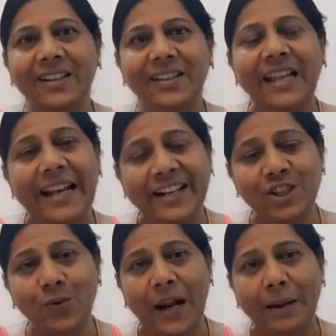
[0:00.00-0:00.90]
The
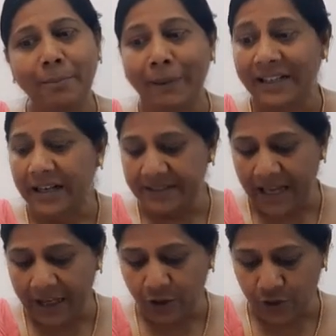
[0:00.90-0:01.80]
next one, metals
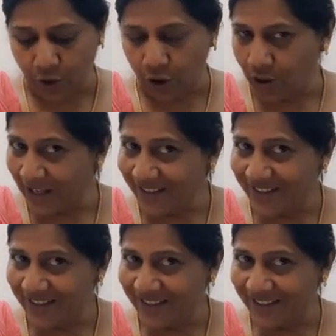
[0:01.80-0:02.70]
are sonorous.
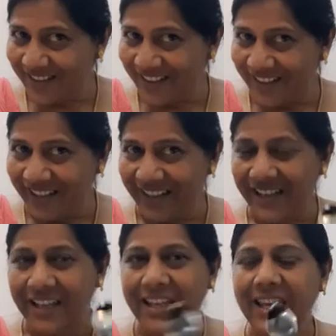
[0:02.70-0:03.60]

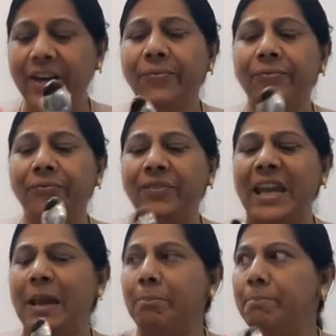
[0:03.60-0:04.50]
If
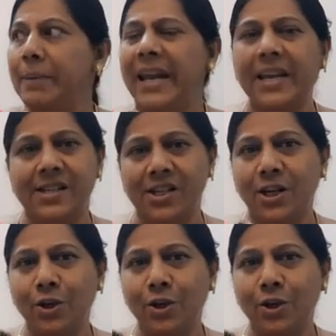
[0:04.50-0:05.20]
we beat